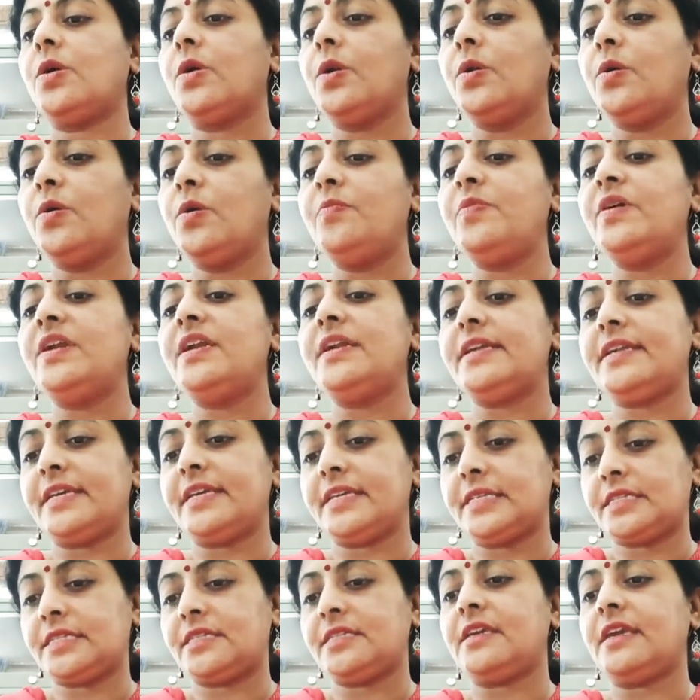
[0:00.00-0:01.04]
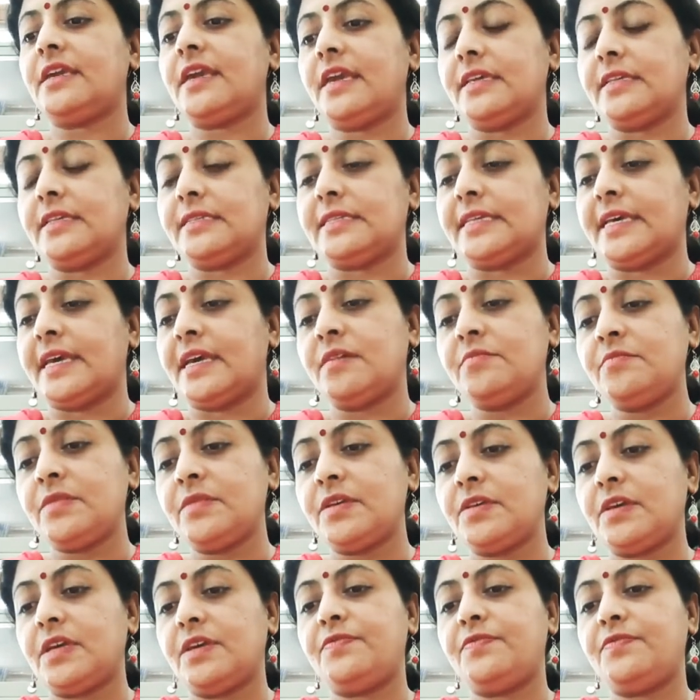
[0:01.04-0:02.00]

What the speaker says: global testing exam.